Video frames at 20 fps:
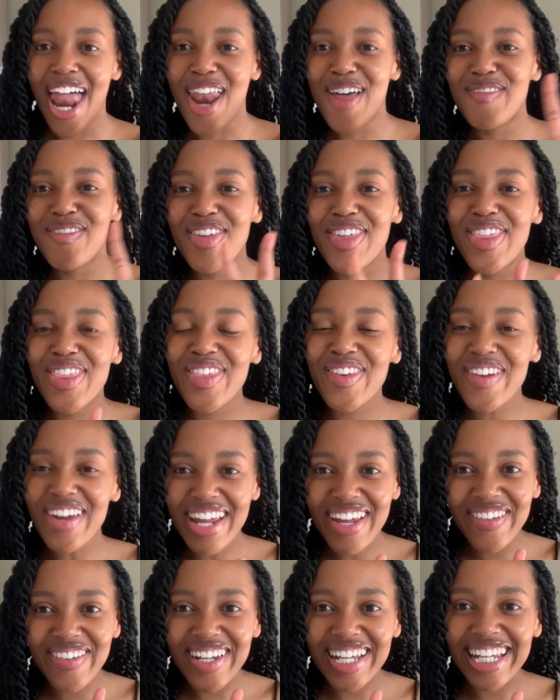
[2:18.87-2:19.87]
Number
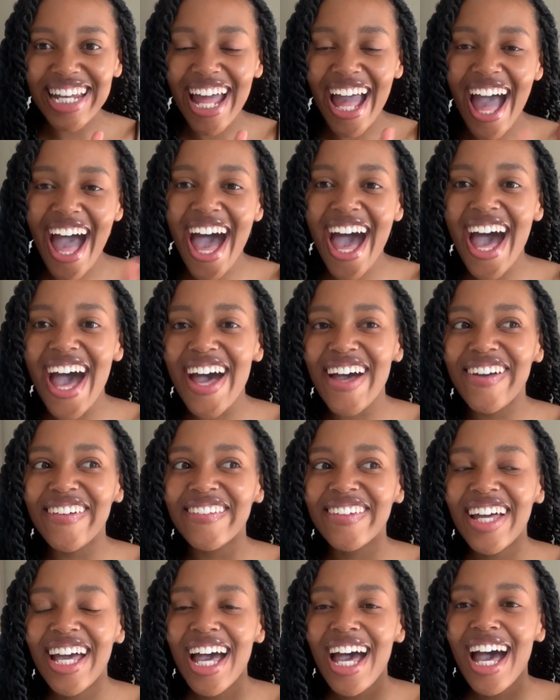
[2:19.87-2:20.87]
three, we're gonna have
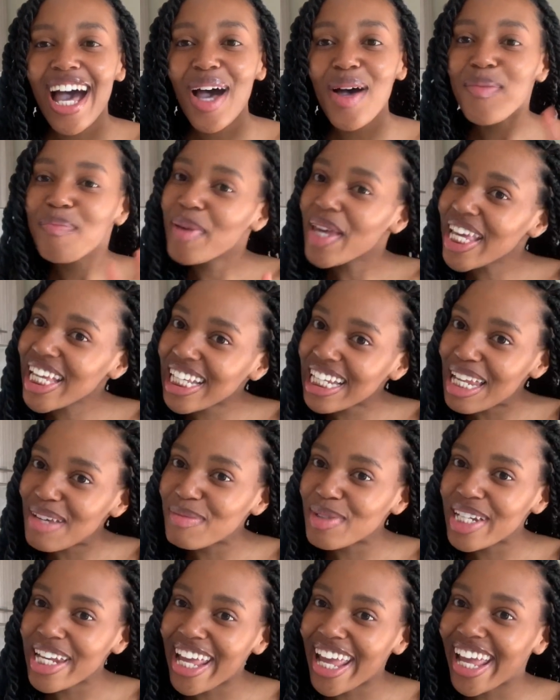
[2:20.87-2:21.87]
a pink
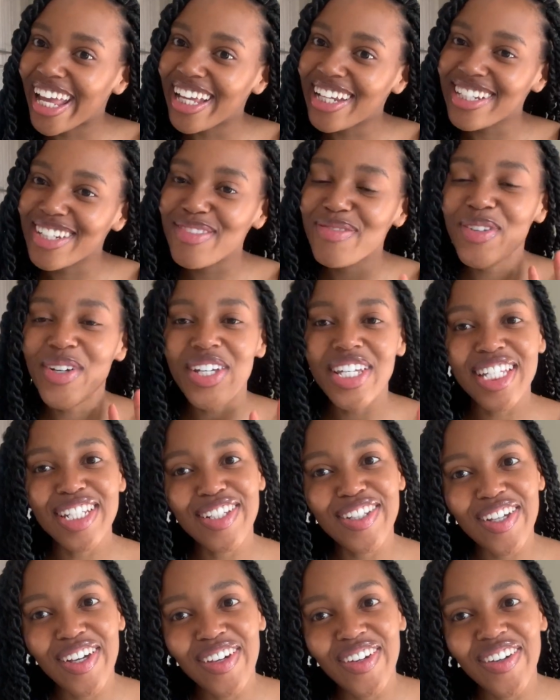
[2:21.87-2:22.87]
lemonade
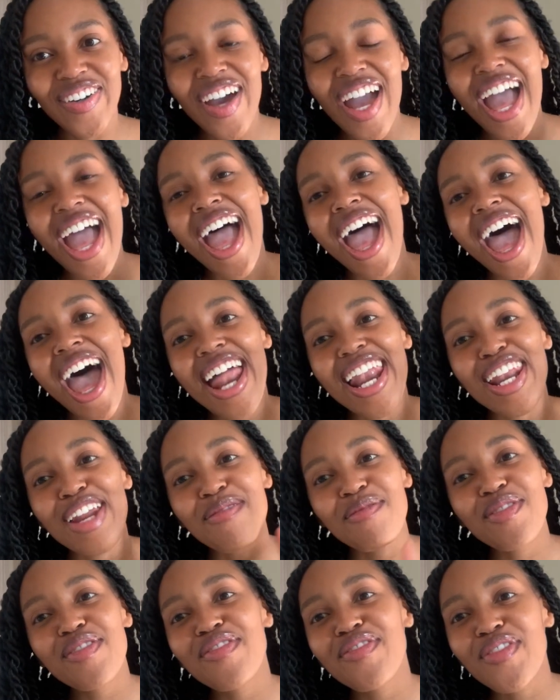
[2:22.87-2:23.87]
mojito. And
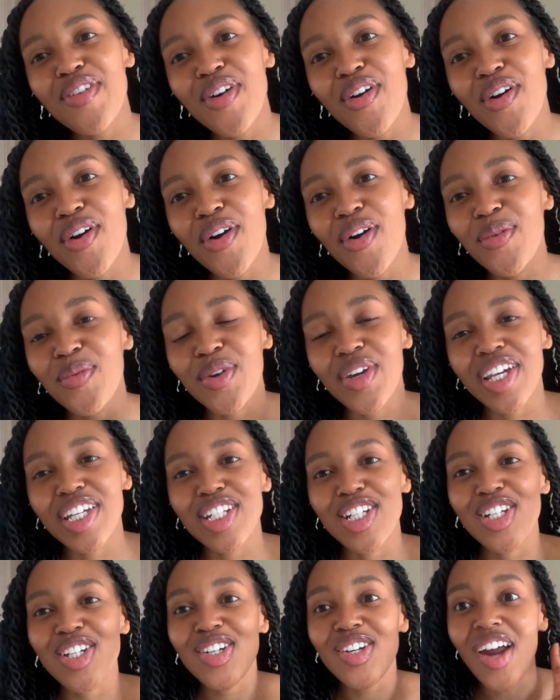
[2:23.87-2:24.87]
number four, we're
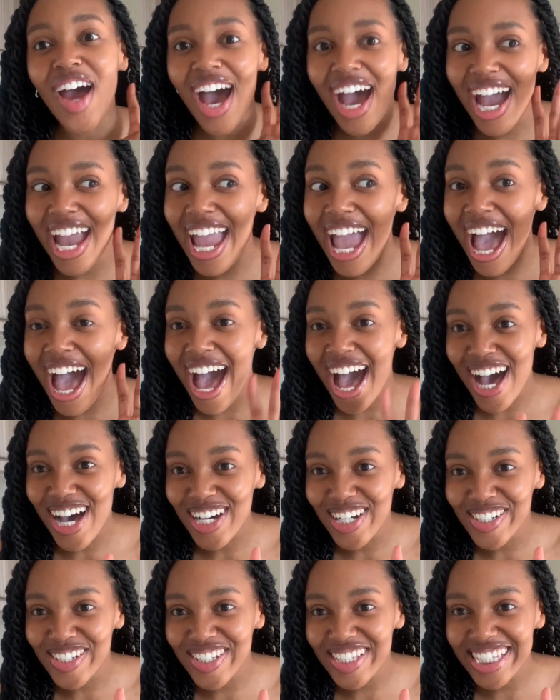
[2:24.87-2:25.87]
gonna try
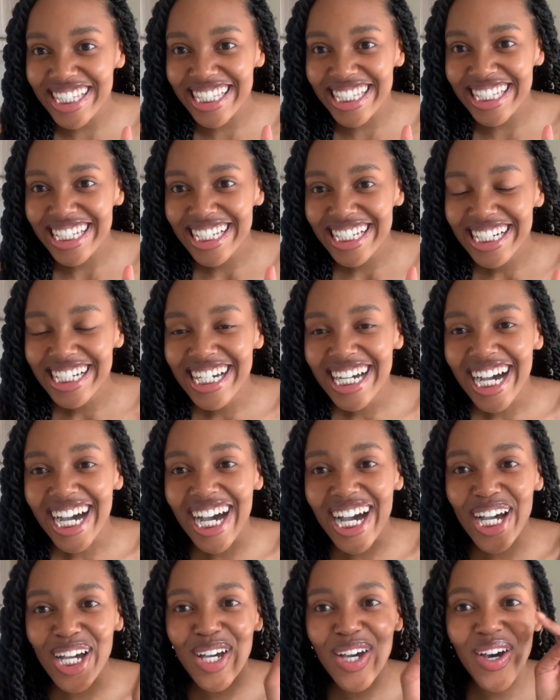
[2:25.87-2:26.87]
out
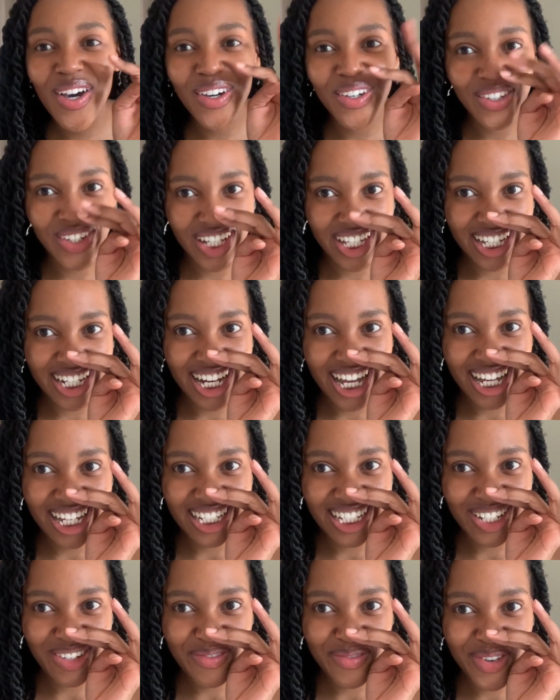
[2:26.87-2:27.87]
a
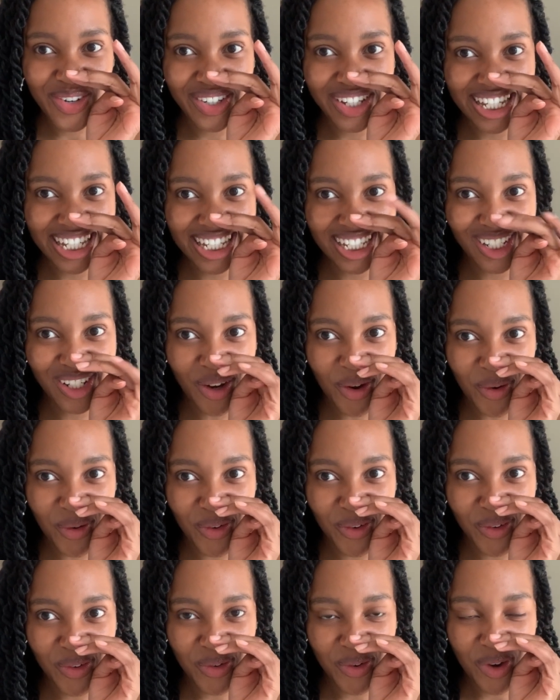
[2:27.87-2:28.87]
coconut mojito.